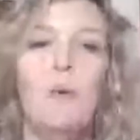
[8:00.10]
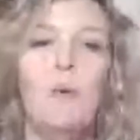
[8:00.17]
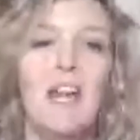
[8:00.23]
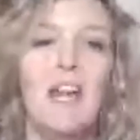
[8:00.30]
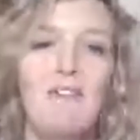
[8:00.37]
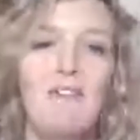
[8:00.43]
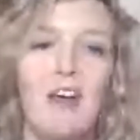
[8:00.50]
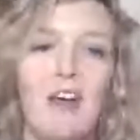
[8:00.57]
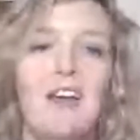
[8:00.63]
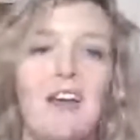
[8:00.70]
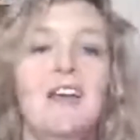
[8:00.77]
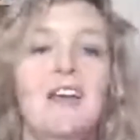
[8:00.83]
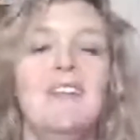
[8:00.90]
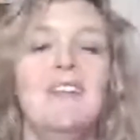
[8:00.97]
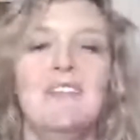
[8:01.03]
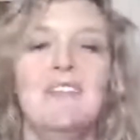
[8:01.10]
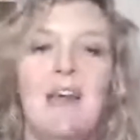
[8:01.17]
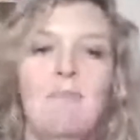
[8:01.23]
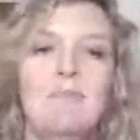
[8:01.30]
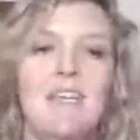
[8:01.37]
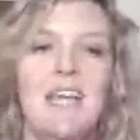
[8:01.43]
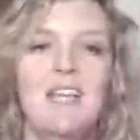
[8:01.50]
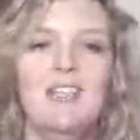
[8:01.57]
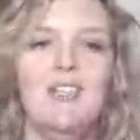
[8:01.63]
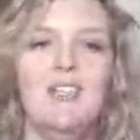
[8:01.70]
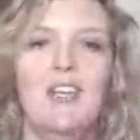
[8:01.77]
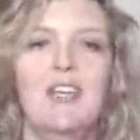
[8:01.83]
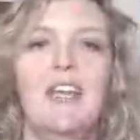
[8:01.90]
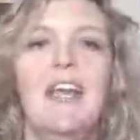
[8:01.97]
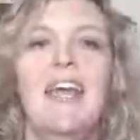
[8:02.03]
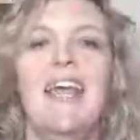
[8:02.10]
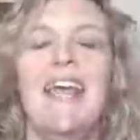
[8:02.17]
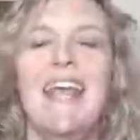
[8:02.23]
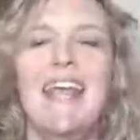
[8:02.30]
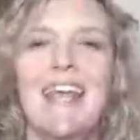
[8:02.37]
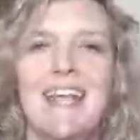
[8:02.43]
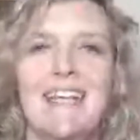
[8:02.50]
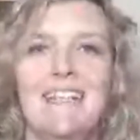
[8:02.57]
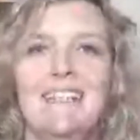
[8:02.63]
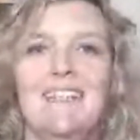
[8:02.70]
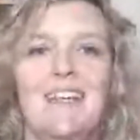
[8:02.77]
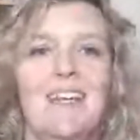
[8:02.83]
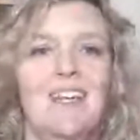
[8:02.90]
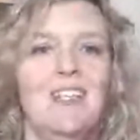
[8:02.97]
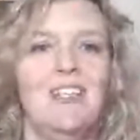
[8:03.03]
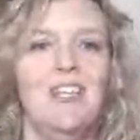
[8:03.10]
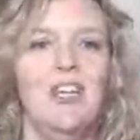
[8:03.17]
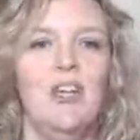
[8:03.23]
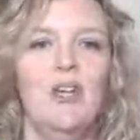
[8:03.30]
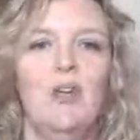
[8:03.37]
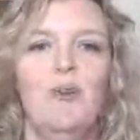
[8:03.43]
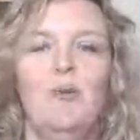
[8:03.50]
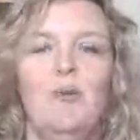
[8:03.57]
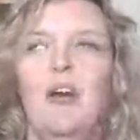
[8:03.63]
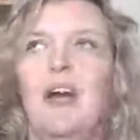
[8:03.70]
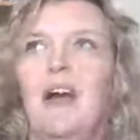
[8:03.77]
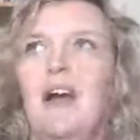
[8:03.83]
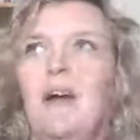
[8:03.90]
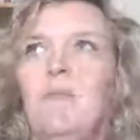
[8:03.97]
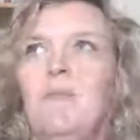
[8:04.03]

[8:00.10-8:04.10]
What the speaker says: whatever, the temptation is to